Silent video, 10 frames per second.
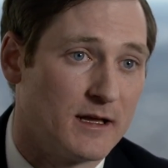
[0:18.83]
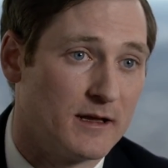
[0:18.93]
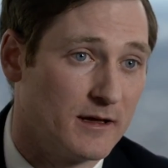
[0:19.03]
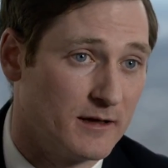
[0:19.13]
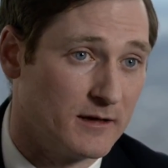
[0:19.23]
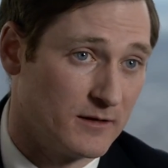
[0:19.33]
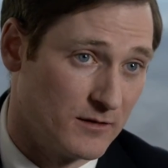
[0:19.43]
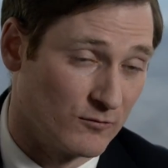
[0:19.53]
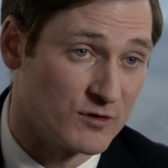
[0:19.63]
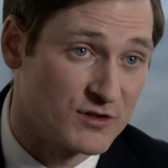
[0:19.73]
the
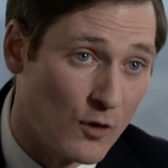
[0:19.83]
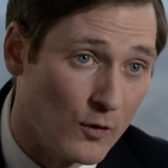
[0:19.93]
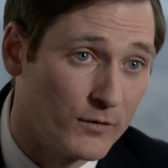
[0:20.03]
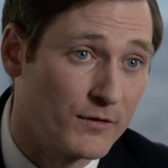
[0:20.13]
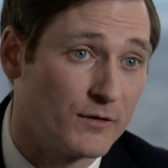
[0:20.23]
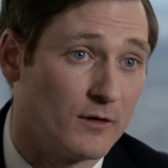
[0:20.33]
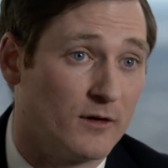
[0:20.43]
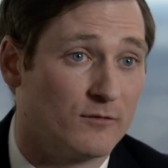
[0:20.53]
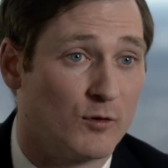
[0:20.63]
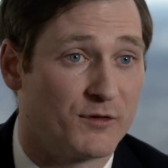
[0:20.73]
results
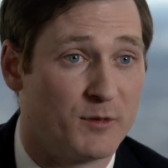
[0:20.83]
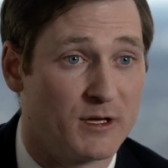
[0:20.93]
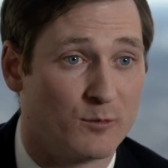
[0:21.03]
of what's being